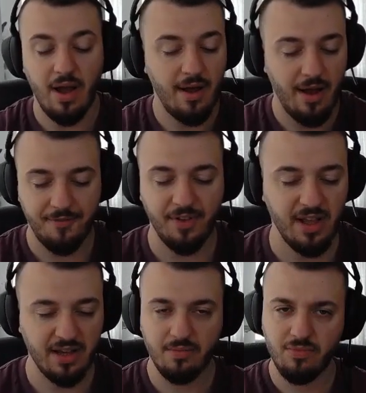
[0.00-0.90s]
I feel
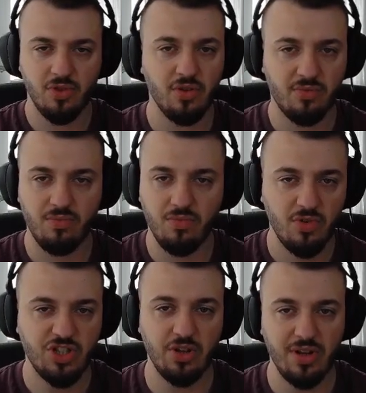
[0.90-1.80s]
like the
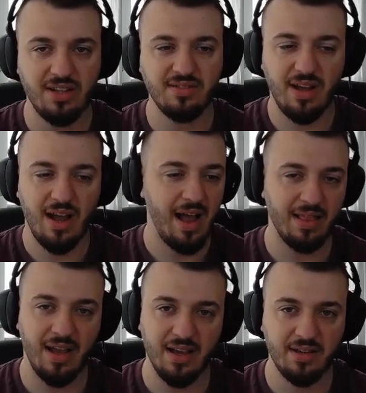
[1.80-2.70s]
Shadowlands, I
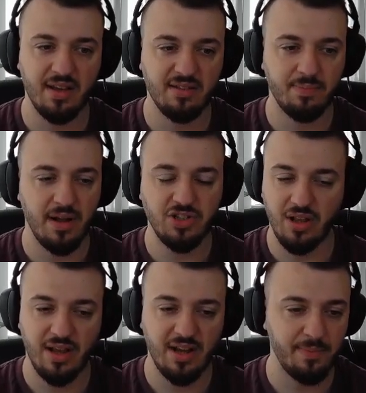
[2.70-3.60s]
like the expansion.
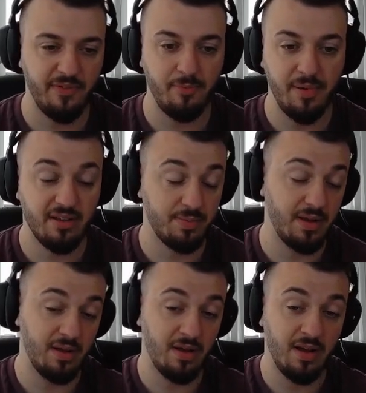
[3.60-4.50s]
I like the
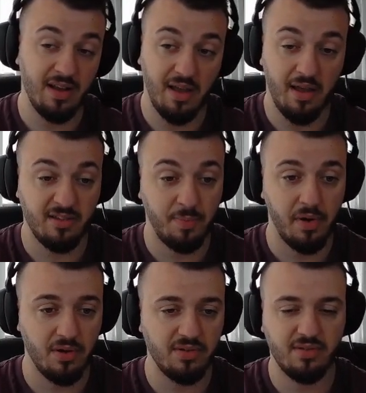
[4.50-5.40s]
PvP
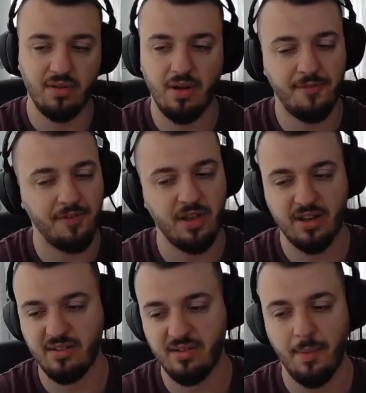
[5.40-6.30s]
experience. I feel
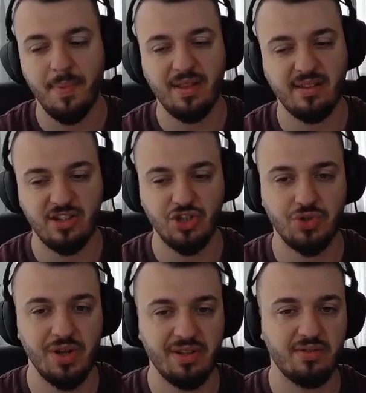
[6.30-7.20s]
like it's a bit
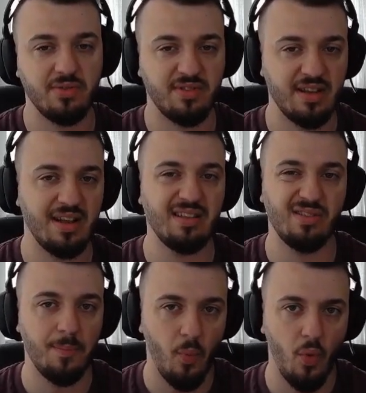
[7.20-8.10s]
exaggerated to say that it's
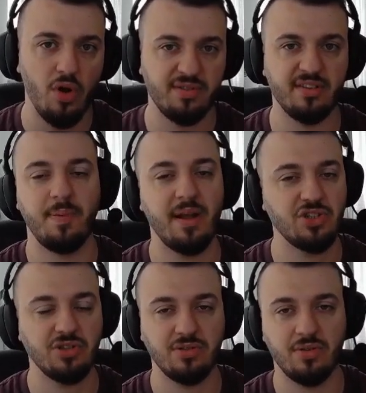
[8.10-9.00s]
the worst
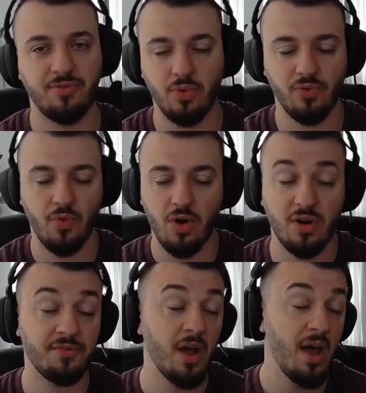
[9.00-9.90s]
expansion of World of
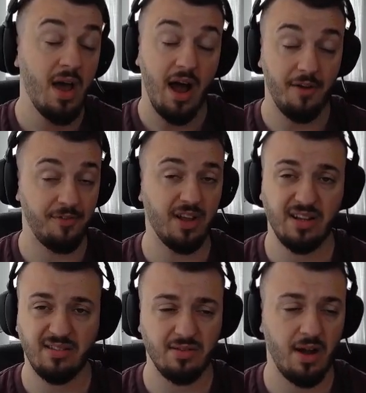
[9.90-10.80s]
Warcraft. I feel
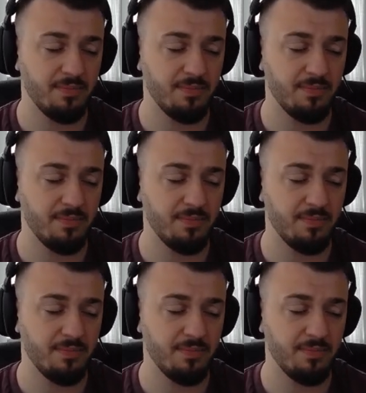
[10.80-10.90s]
like it's not.